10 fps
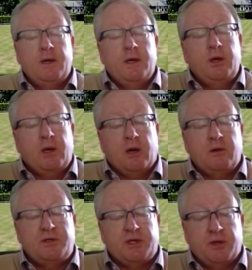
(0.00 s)
You're
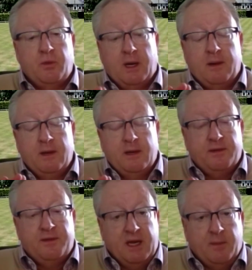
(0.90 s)
going to
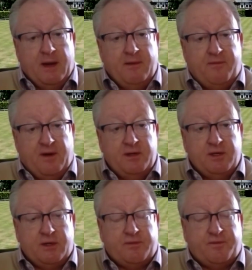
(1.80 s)
think about
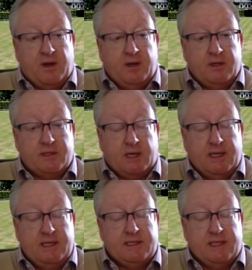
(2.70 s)

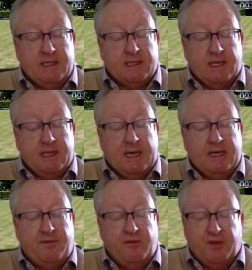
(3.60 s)
fungicides, things like that.
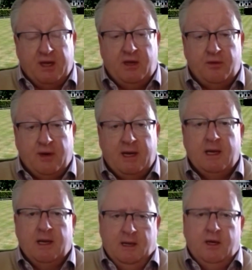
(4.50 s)
If you think
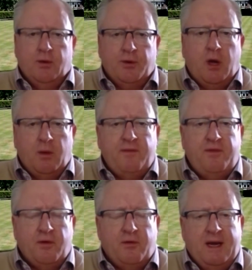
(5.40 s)
you'll know if
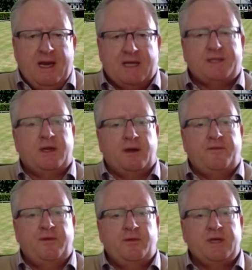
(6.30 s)
your green gets a lot of
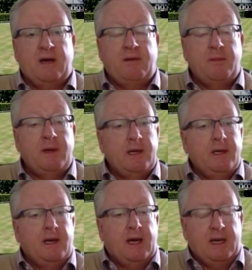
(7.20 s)
fusarium,
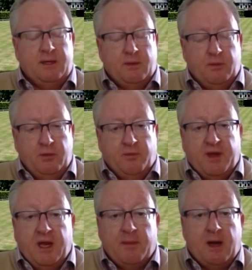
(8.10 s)
and you
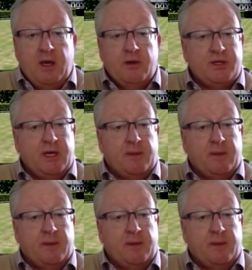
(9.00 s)
think about using a